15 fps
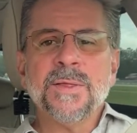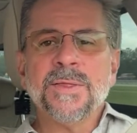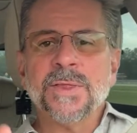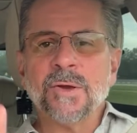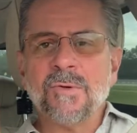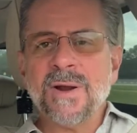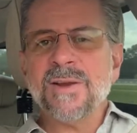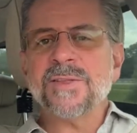the
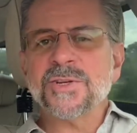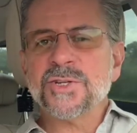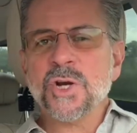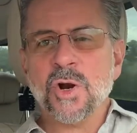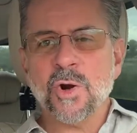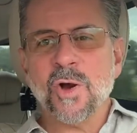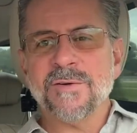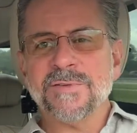greater the
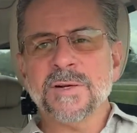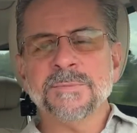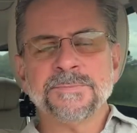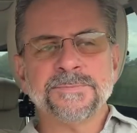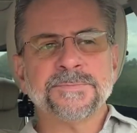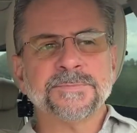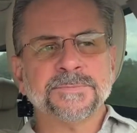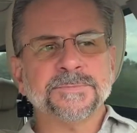turnover.
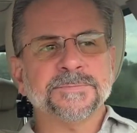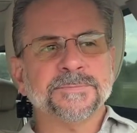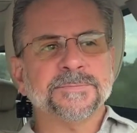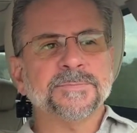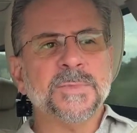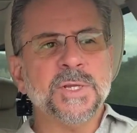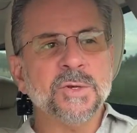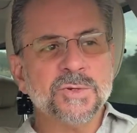
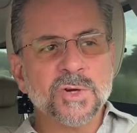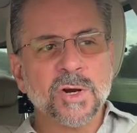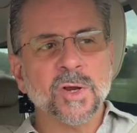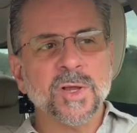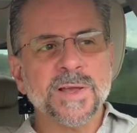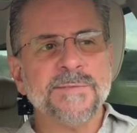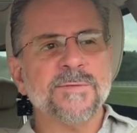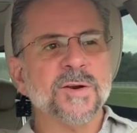You start
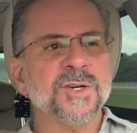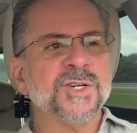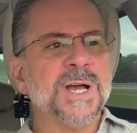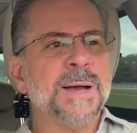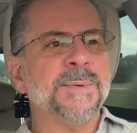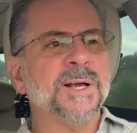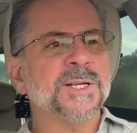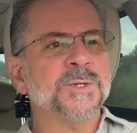looking for a
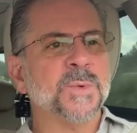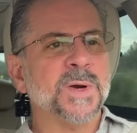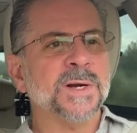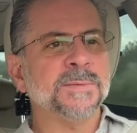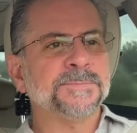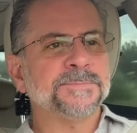job elsewhere.